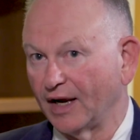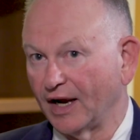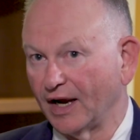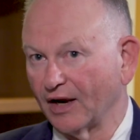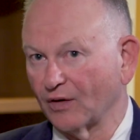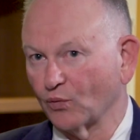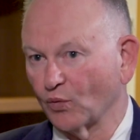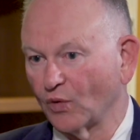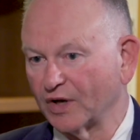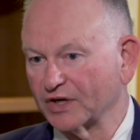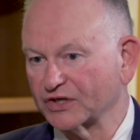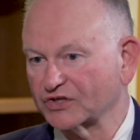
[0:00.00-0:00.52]

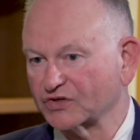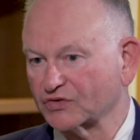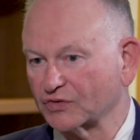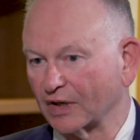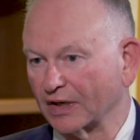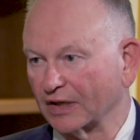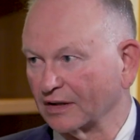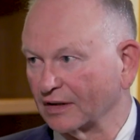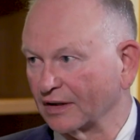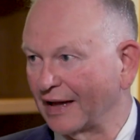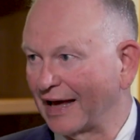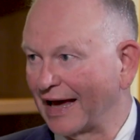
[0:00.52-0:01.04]
and one
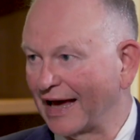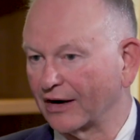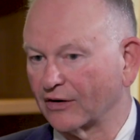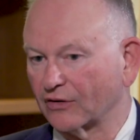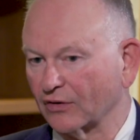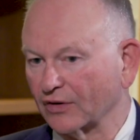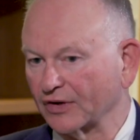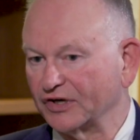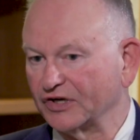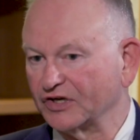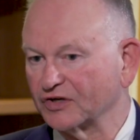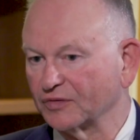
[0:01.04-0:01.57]
strut
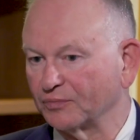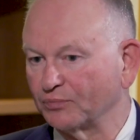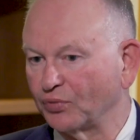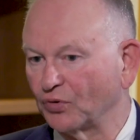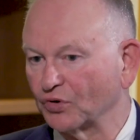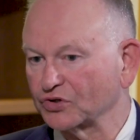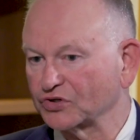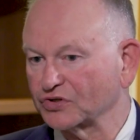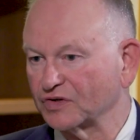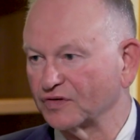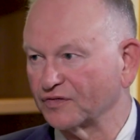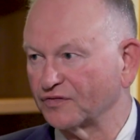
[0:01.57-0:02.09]
laterally to
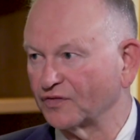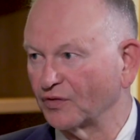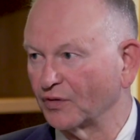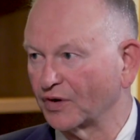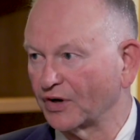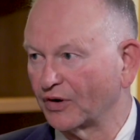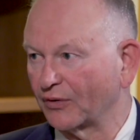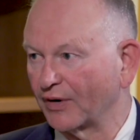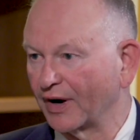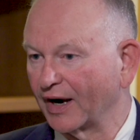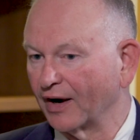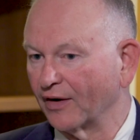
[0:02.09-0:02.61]
push the foot
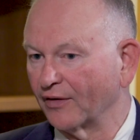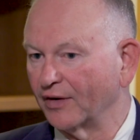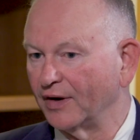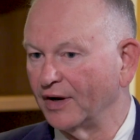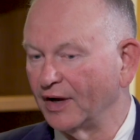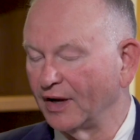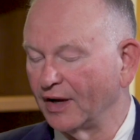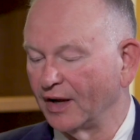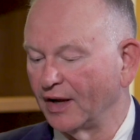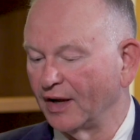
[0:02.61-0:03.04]
around.